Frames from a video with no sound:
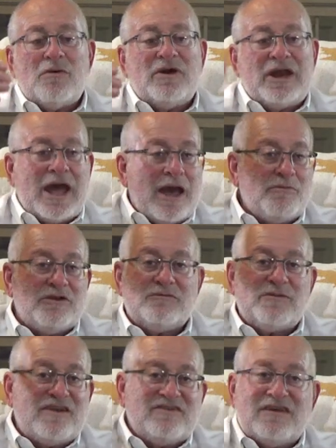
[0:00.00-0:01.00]
about what
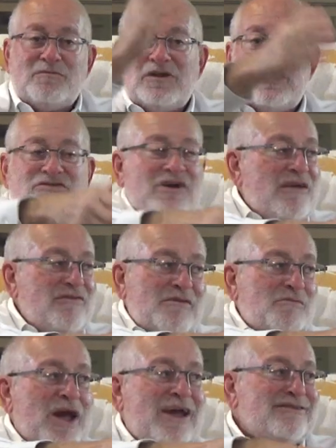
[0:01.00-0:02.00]
happens by simply
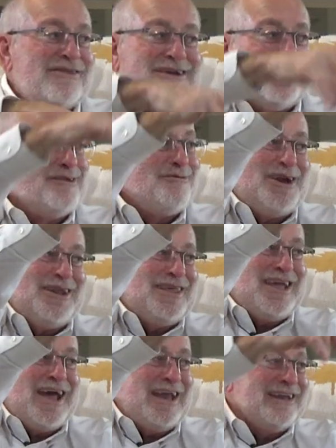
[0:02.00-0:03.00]
driving past it on the
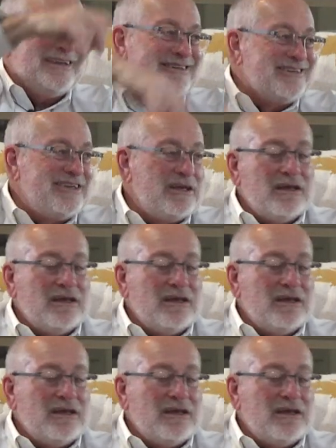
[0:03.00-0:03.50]
way to the island.